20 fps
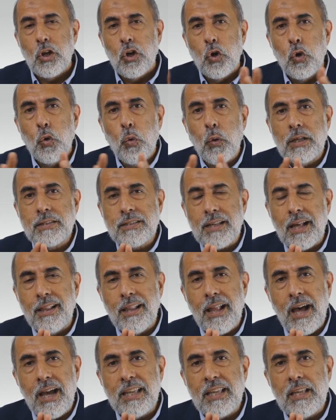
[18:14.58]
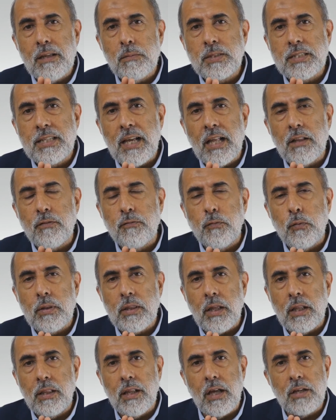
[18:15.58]
Who is allying himself with
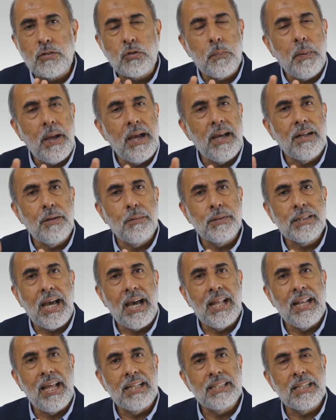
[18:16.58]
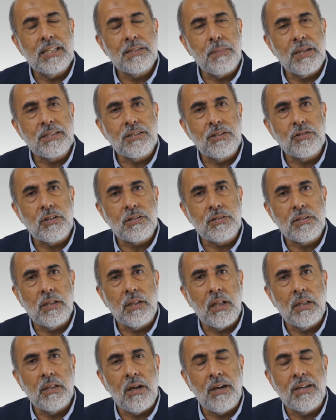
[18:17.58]
Allah subhanahu wa ta'ala and His Messenger
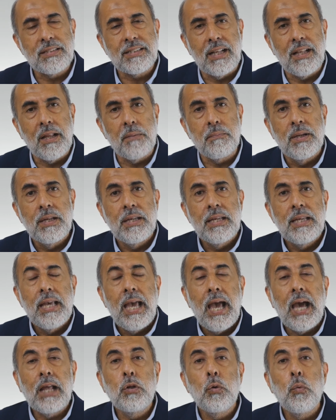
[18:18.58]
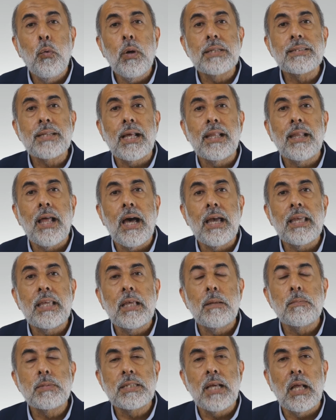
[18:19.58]
sallallahu alayhi wa sallam, and who is allying
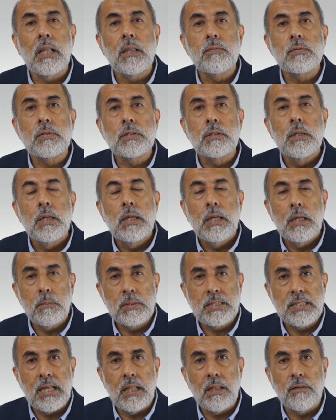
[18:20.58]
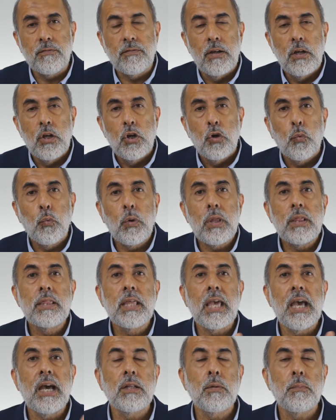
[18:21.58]
himself with
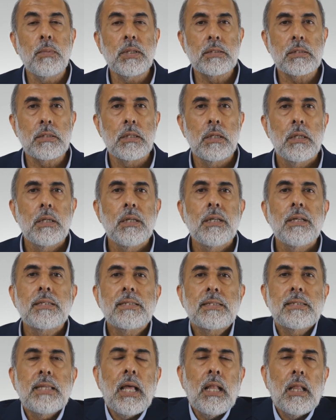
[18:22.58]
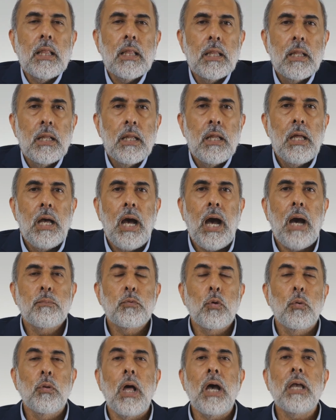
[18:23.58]
the enemies. Still,
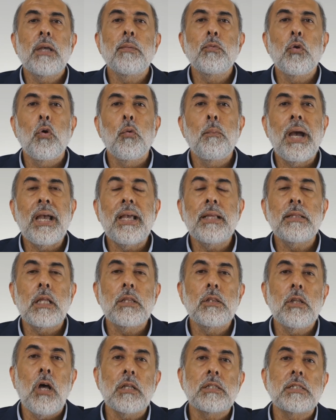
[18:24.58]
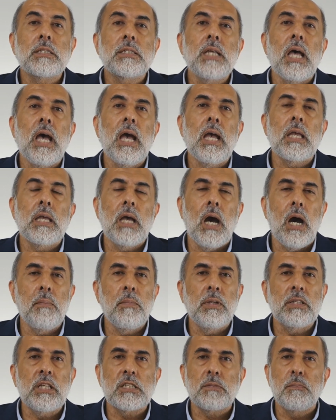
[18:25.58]
Abdullah ibn Ubay did not say, I'm
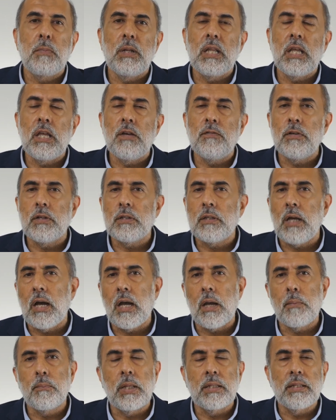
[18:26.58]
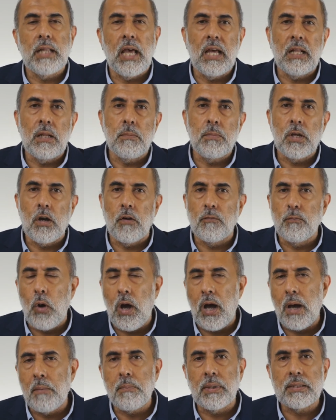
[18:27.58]
a disbeliever, I am an enemy of
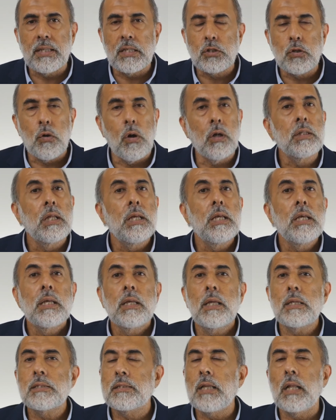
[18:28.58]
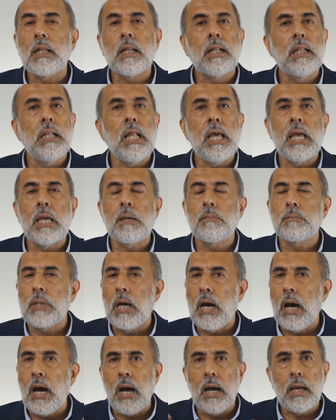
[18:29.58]
Muhammad and so on. He still claimed,
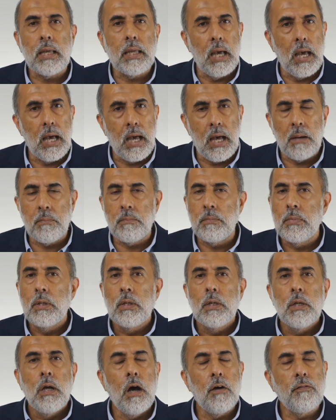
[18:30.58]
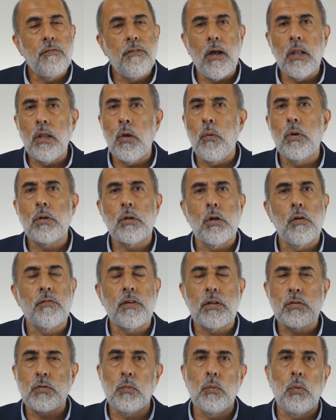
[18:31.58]
I am a follower of
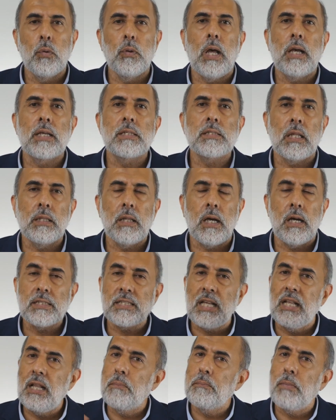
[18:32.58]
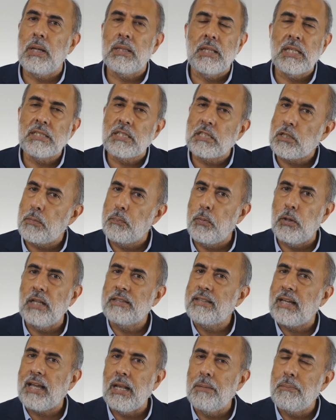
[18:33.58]
Rasulullah sallallahu alaihi wasallam, but this is a
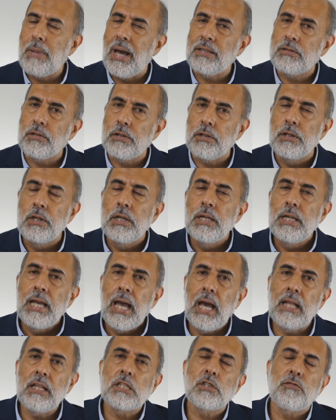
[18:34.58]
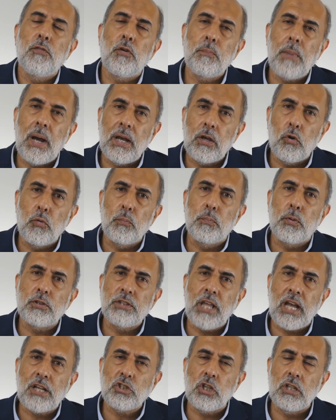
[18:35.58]
political matter and it's for my own
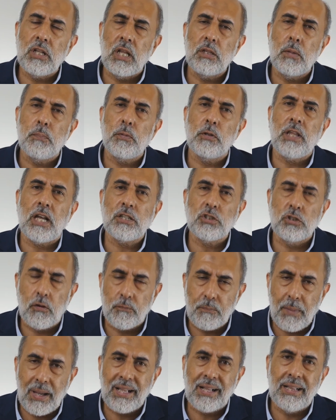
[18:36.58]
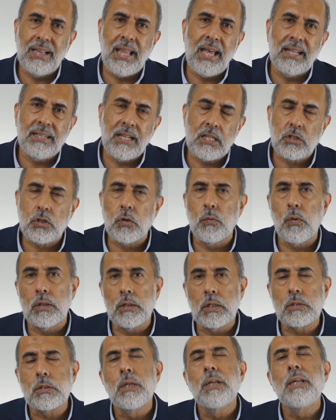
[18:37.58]
protection and the protection of my clan and so
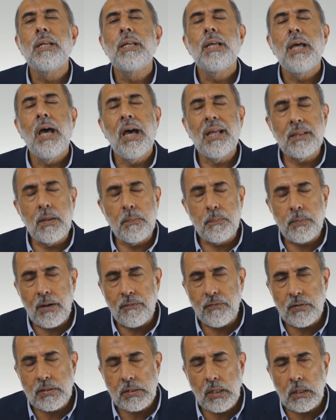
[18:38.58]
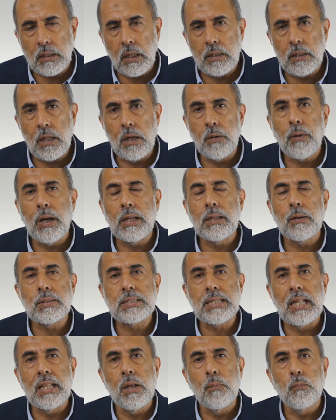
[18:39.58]
on. And the Prophet sallallahu alaihi
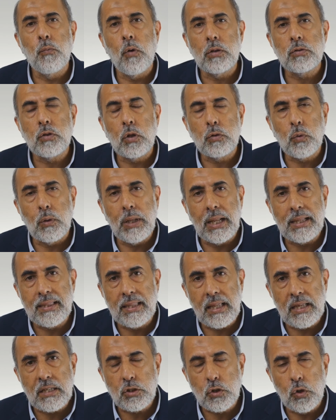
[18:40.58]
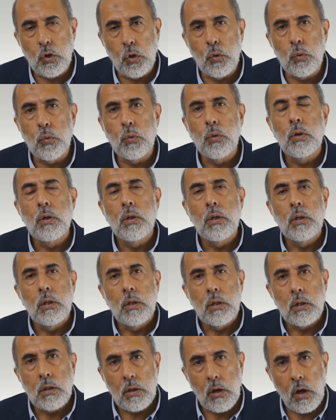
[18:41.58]
wasallam wanted to let things go
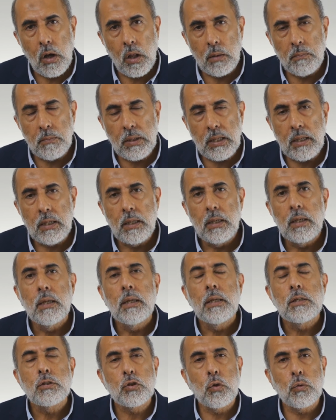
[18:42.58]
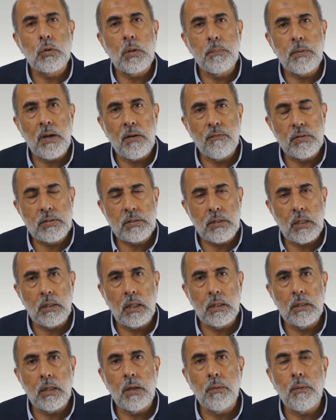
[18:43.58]
calmly. So the Prophet
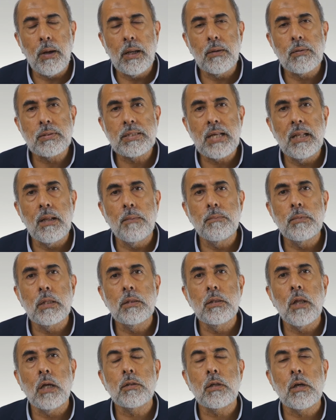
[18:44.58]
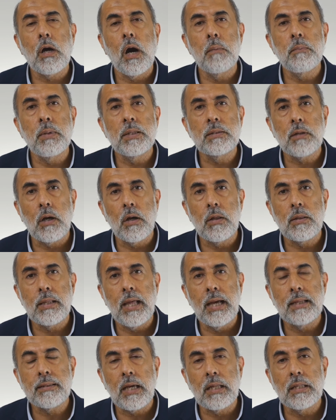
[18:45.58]
sallallahu alaihi wasallam did not comment on
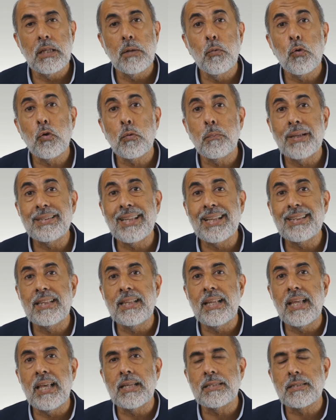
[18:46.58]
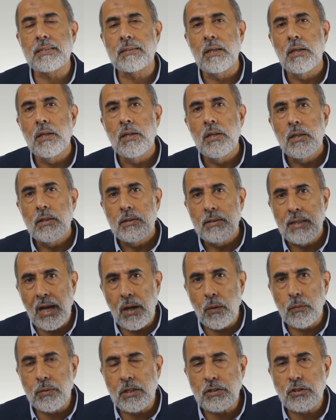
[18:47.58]
that anymore. But at least
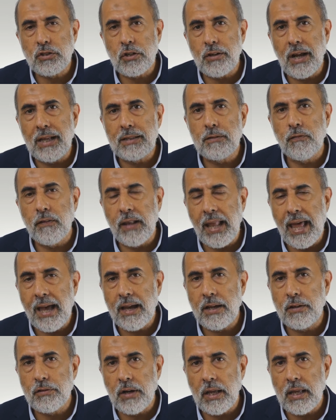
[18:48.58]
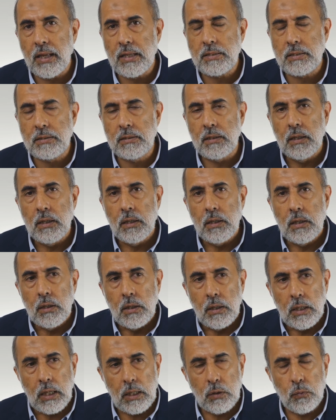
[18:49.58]
now there's a red flag raised
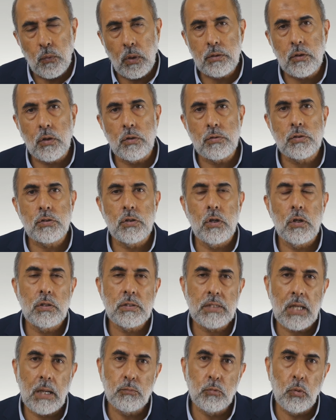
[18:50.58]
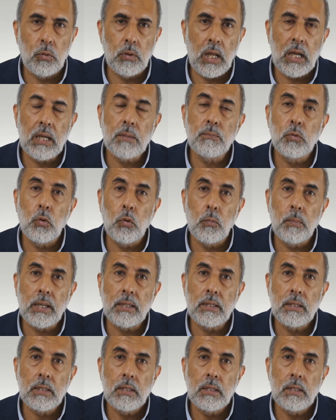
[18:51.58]
in what concerns Abdullah ibn Ubay.